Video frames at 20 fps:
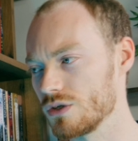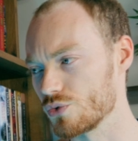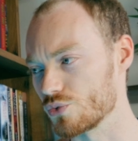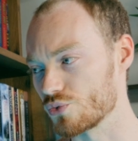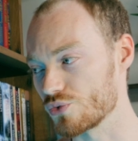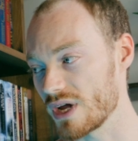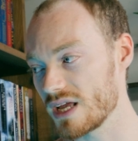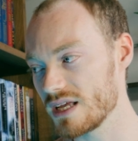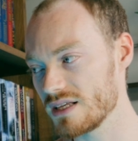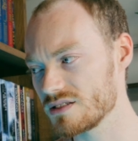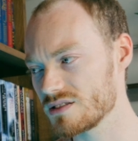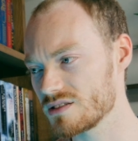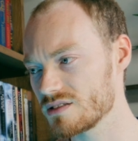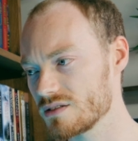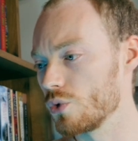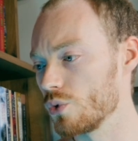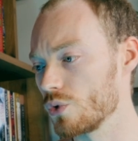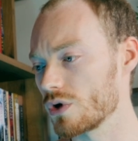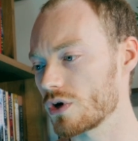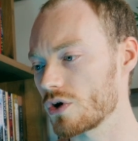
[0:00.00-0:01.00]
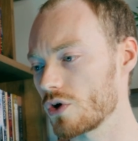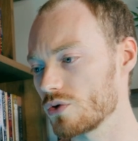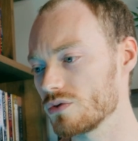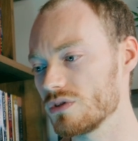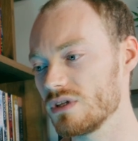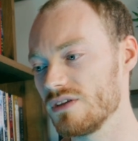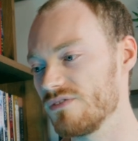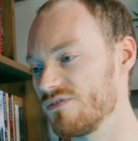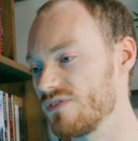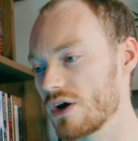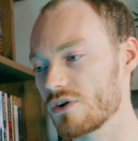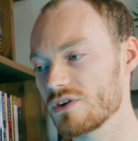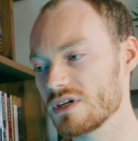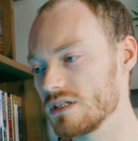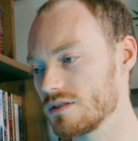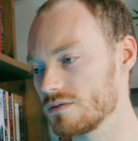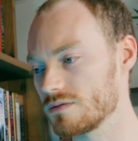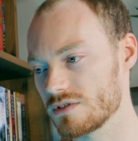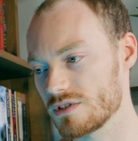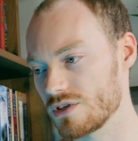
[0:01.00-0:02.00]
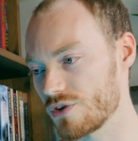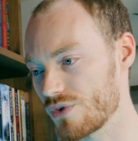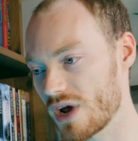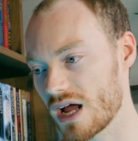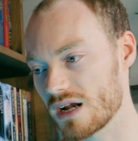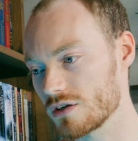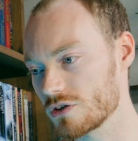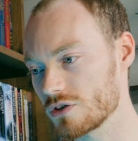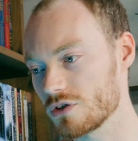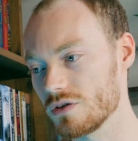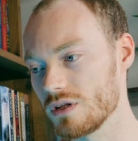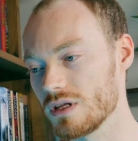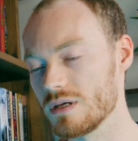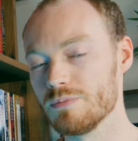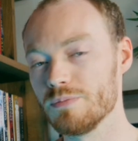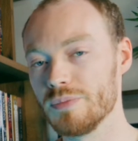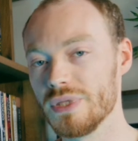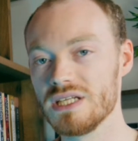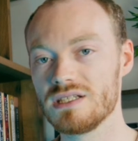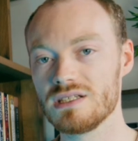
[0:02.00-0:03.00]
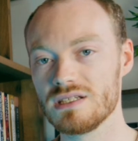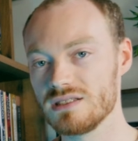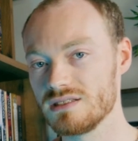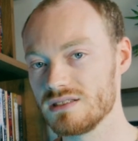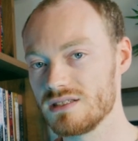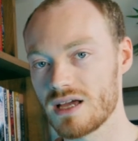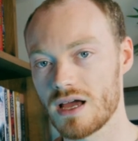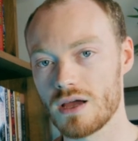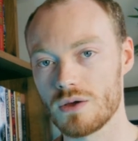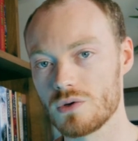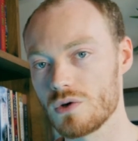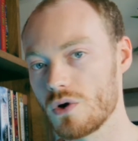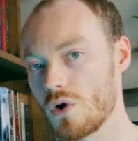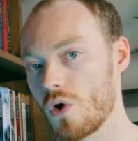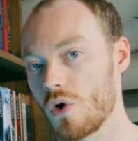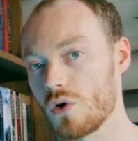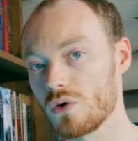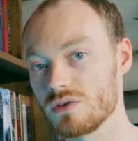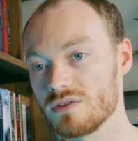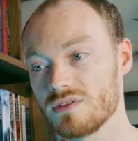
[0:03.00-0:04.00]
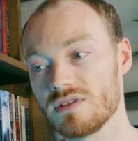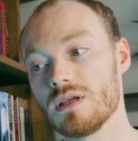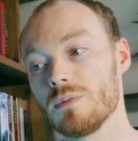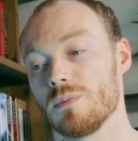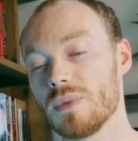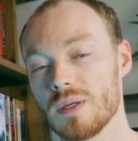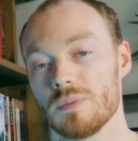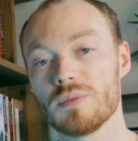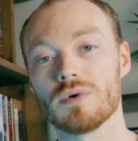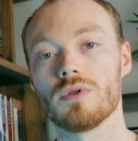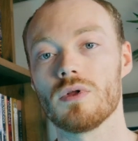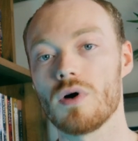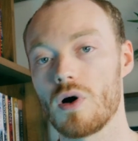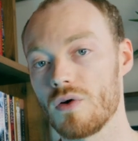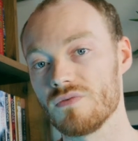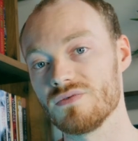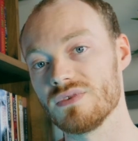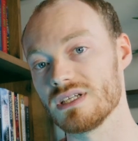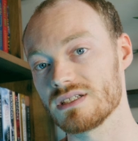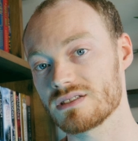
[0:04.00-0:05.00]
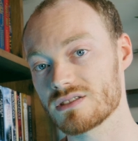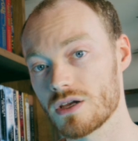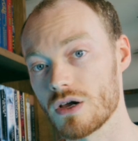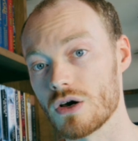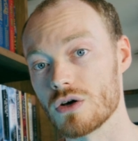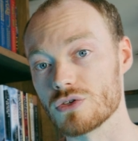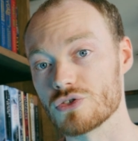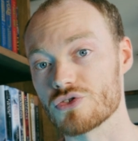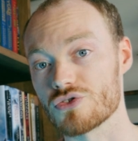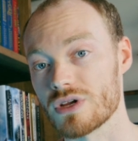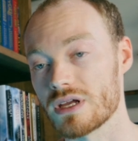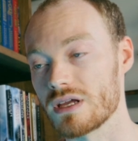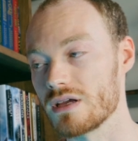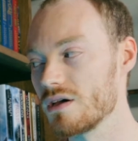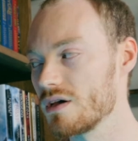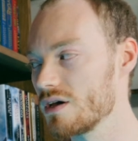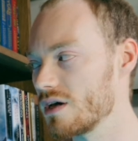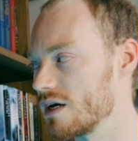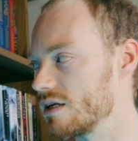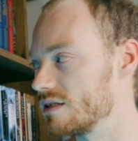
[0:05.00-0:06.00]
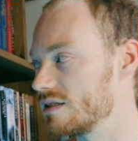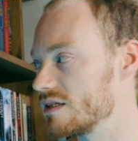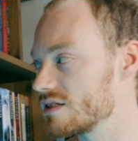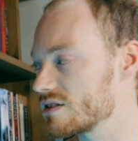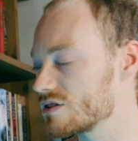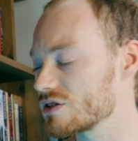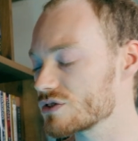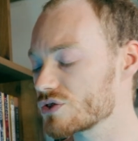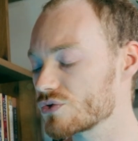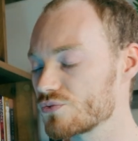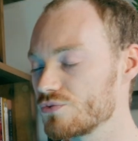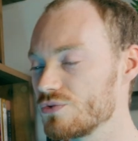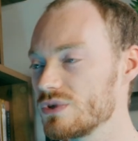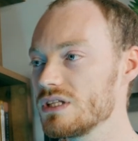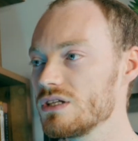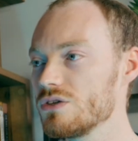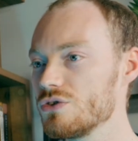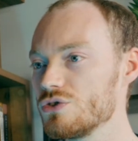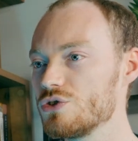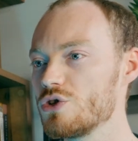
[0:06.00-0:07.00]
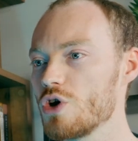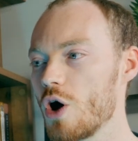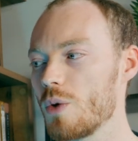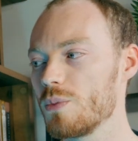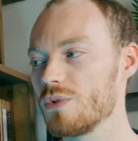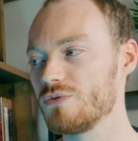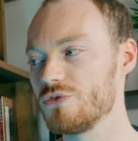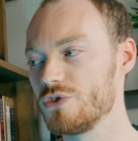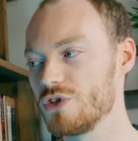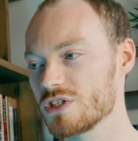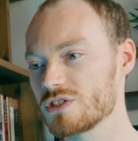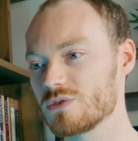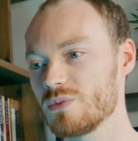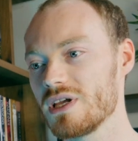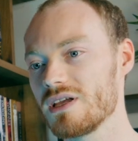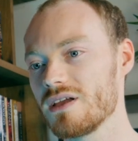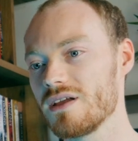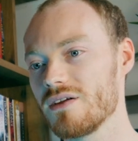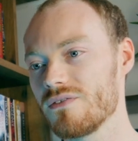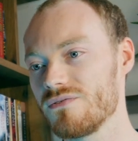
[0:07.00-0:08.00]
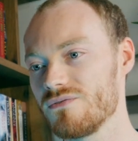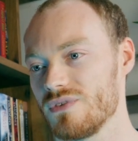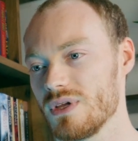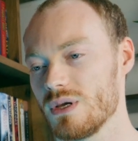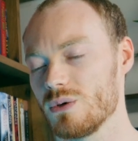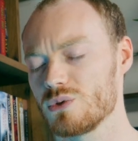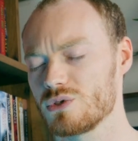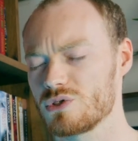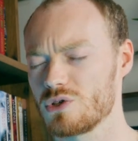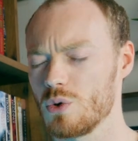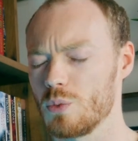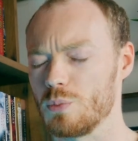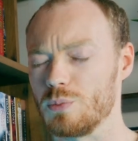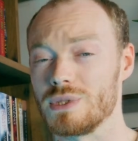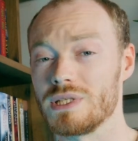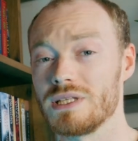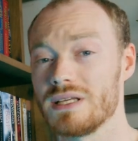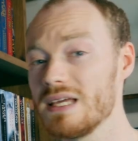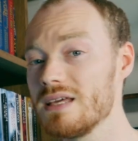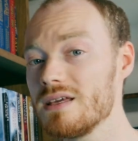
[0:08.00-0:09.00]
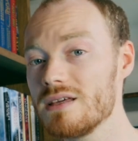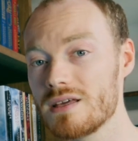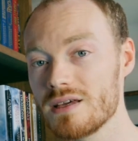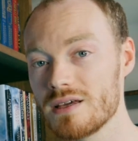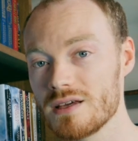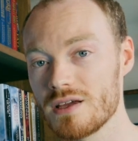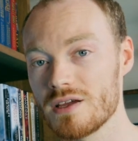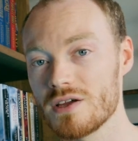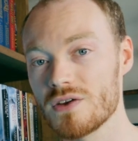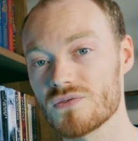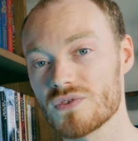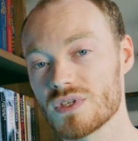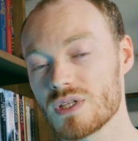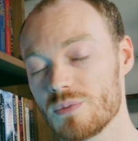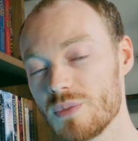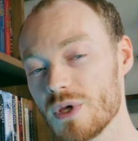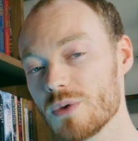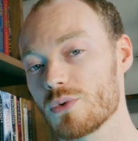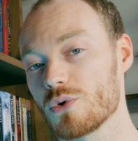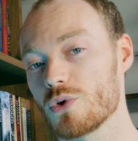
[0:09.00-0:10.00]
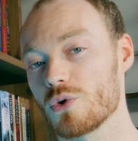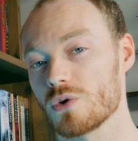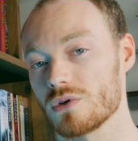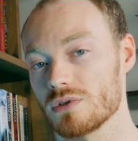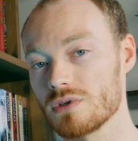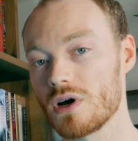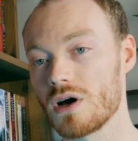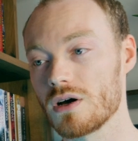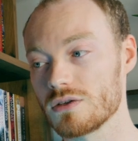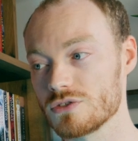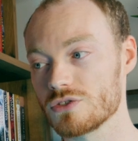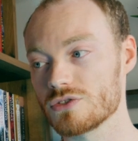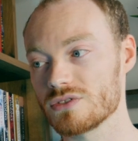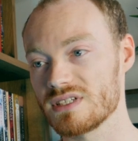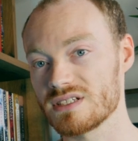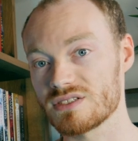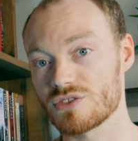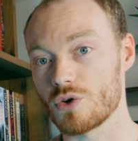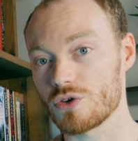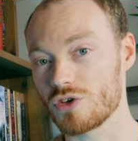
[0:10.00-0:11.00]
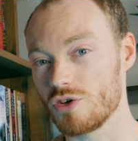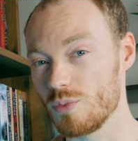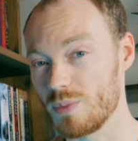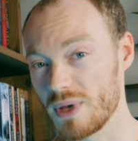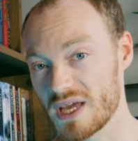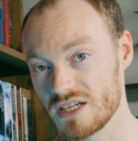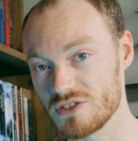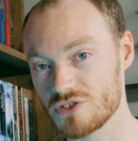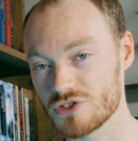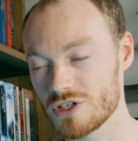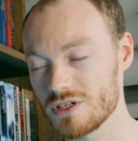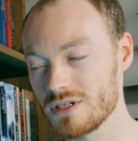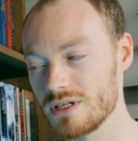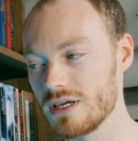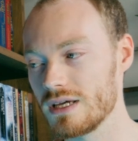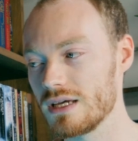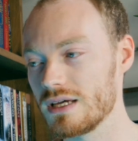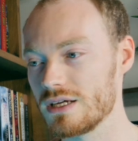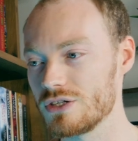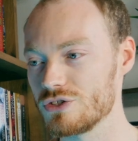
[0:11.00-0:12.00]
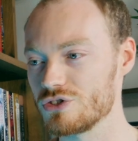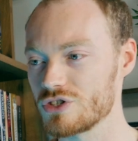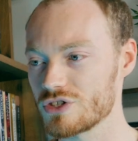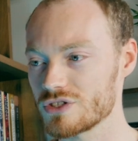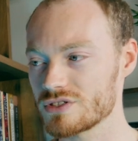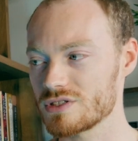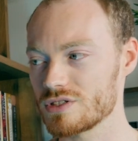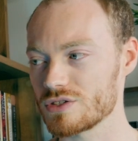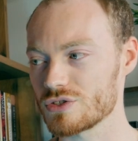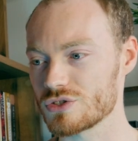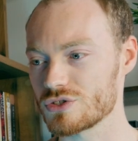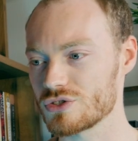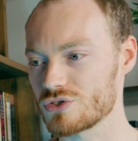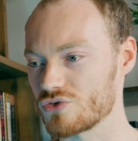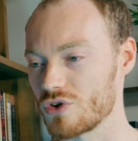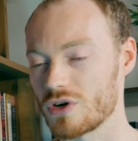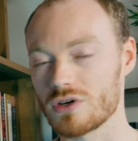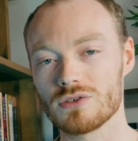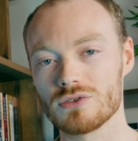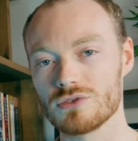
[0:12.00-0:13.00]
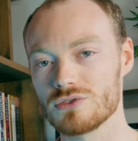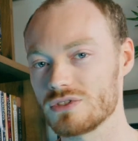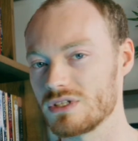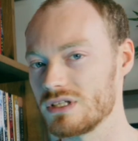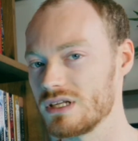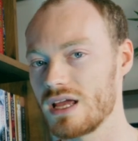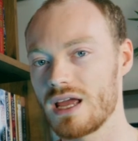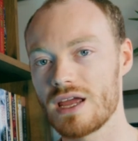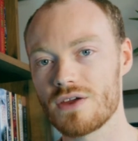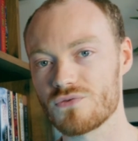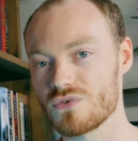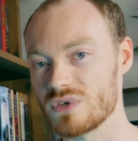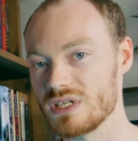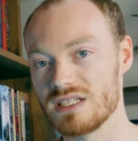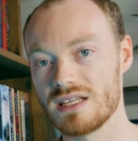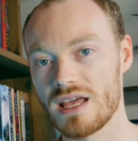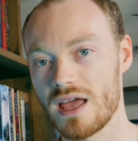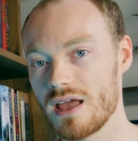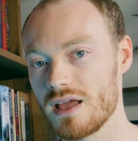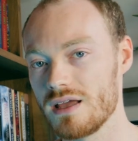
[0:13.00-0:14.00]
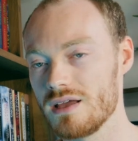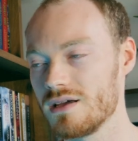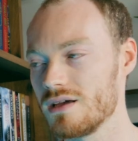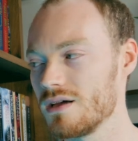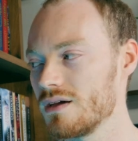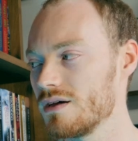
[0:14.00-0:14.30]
race who are currently very tyrannical and beating down on the people of this country. And this does a really good job of just making it feel so bleak for the people who are under this occupation and just their struggles and everyday